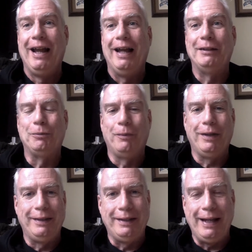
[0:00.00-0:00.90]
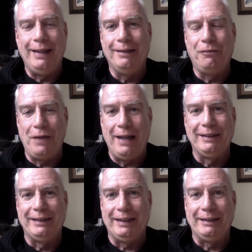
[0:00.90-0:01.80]
It's the day that
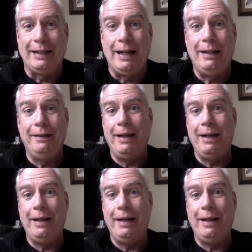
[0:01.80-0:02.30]
fans set aside.